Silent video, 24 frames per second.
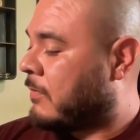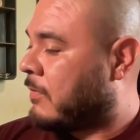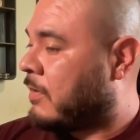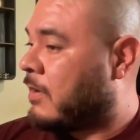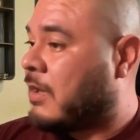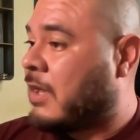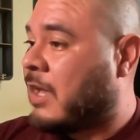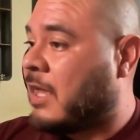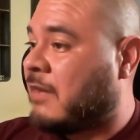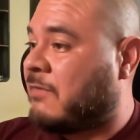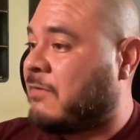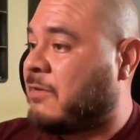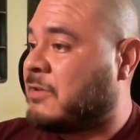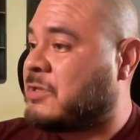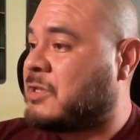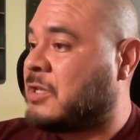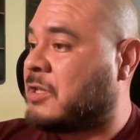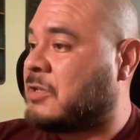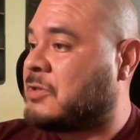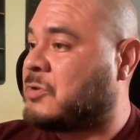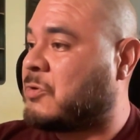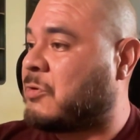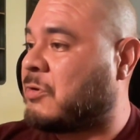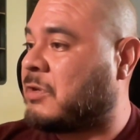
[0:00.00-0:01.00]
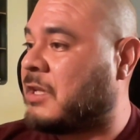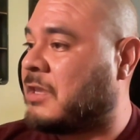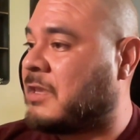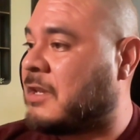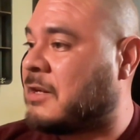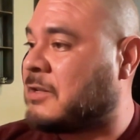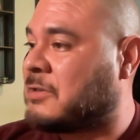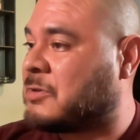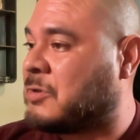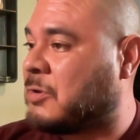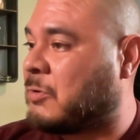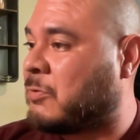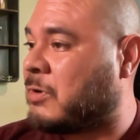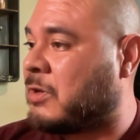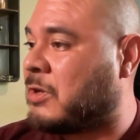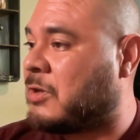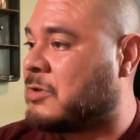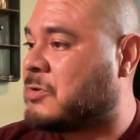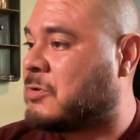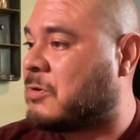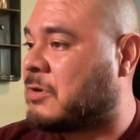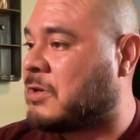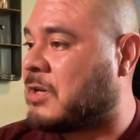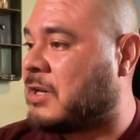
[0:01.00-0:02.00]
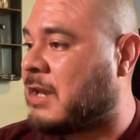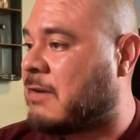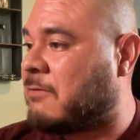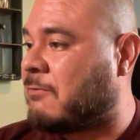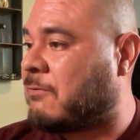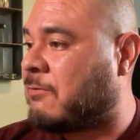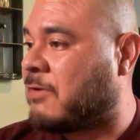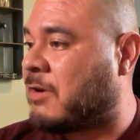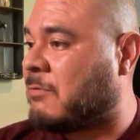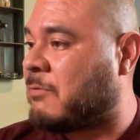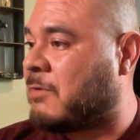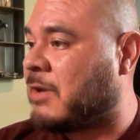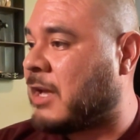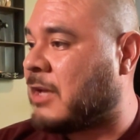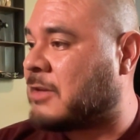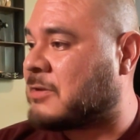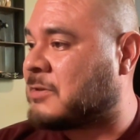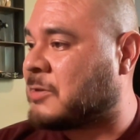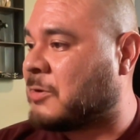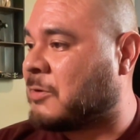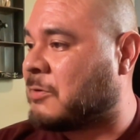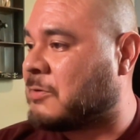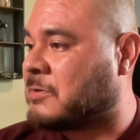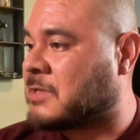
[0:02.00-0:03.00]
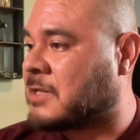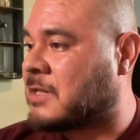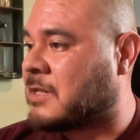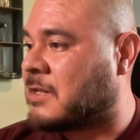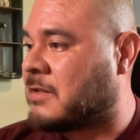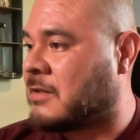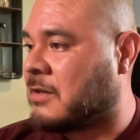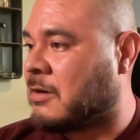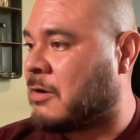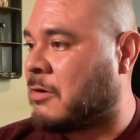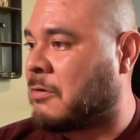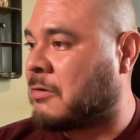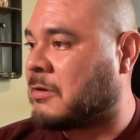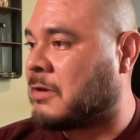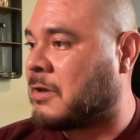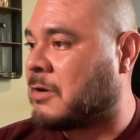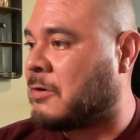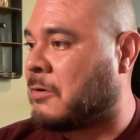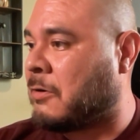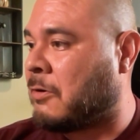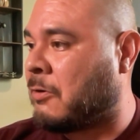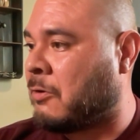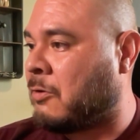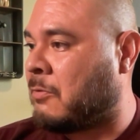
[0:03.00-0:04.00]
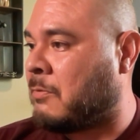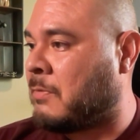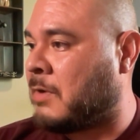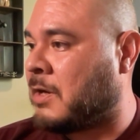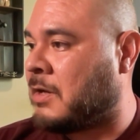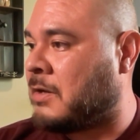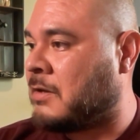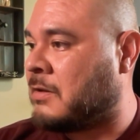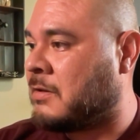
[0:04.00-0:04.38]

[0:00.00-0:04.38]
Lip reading: And if you're just joining, let us know where you're joining in from. We got Tulsa, Oklahoma.